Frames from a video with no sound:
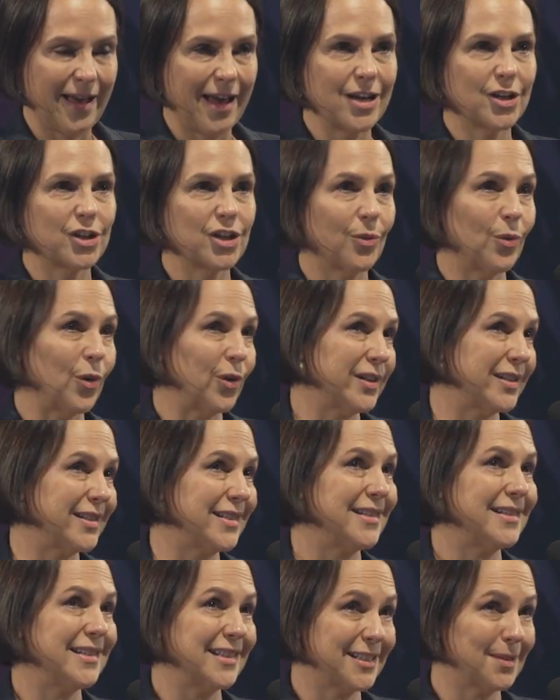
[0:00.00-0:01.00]
She was
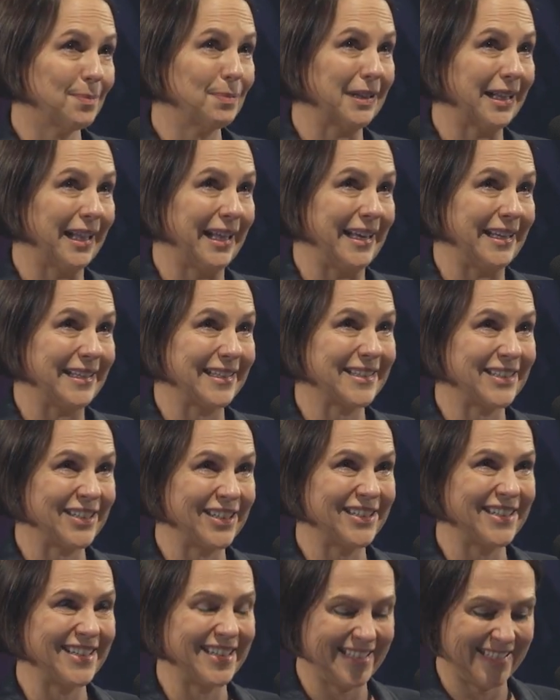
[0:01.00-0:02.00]
displeased,
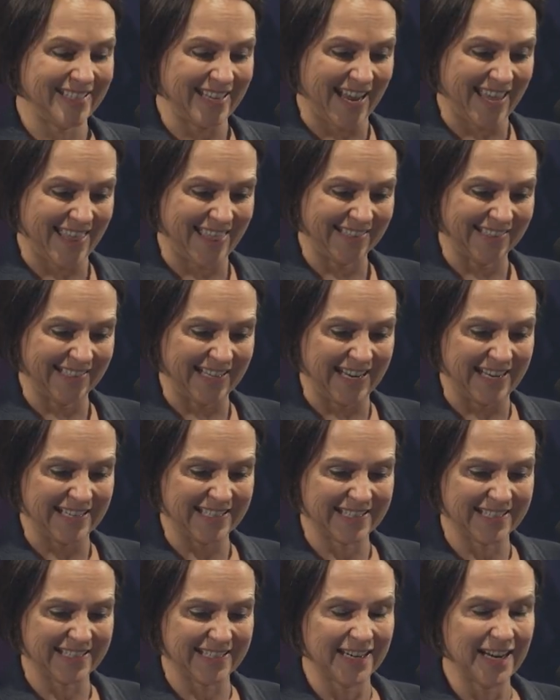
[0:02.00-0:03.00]
to say the
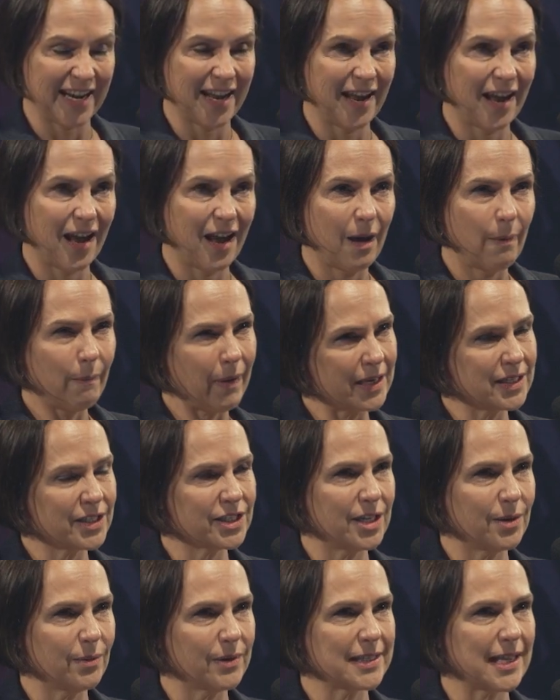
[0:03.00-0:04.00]
least, but
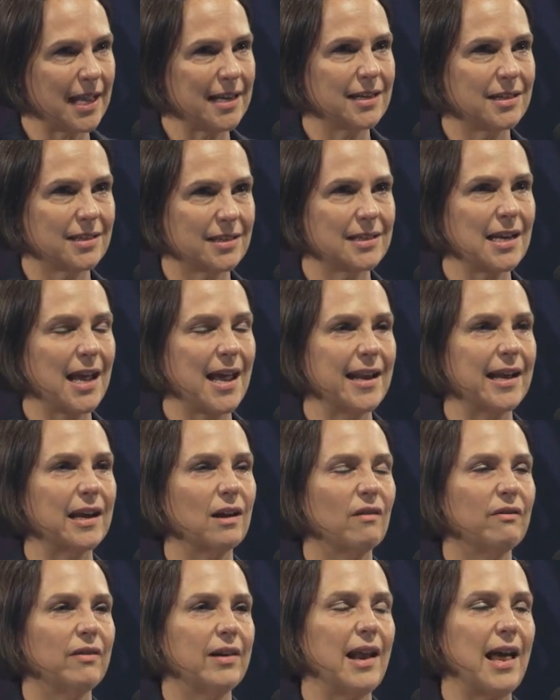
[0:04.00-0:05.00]
she was understanding
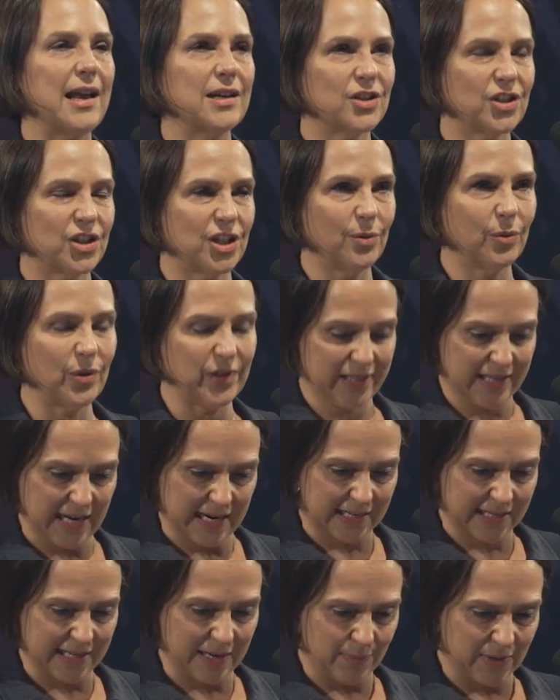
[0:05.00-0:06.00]
of it and she was
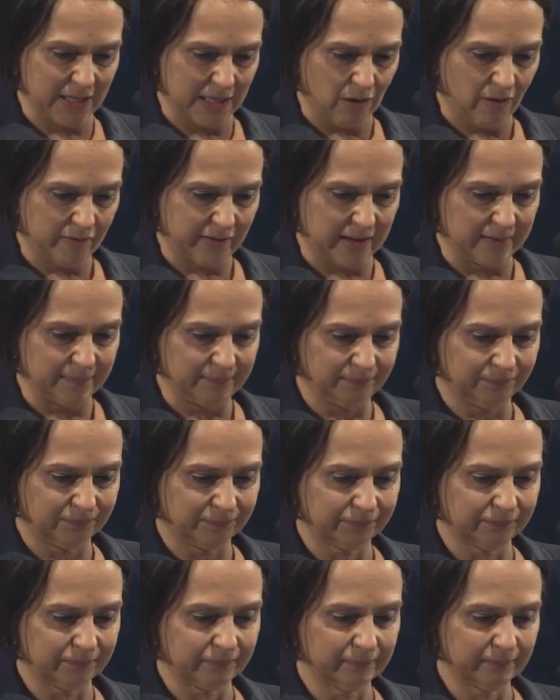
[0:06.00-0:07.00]
accepting of it.
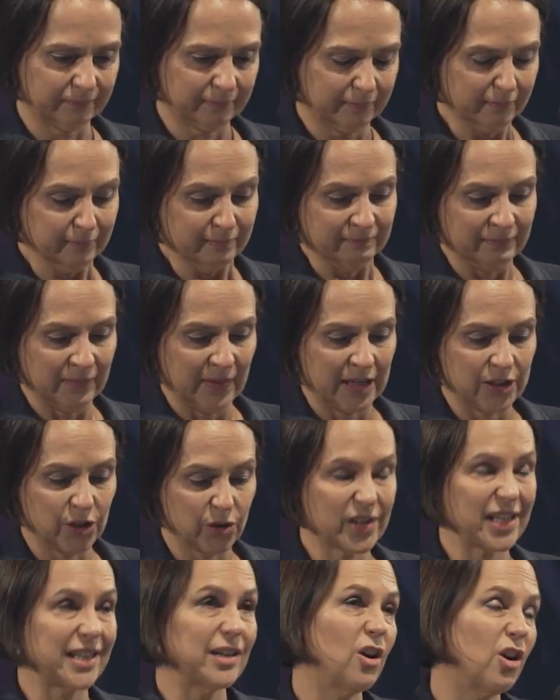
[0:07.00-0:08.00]
She
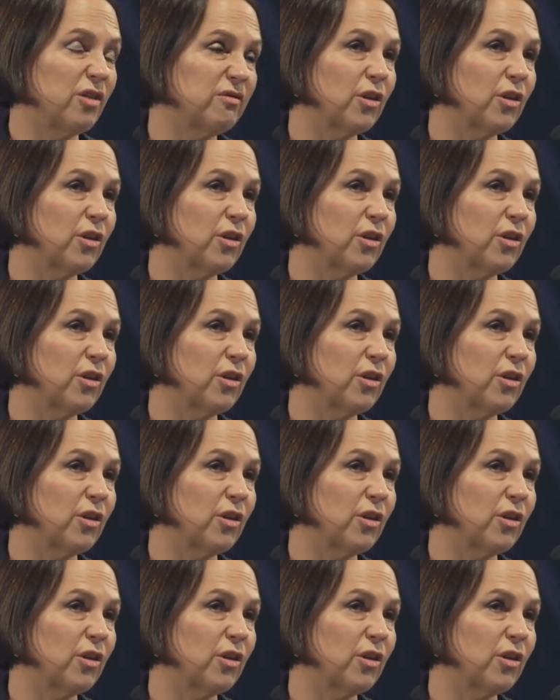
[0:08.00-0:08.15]
was in her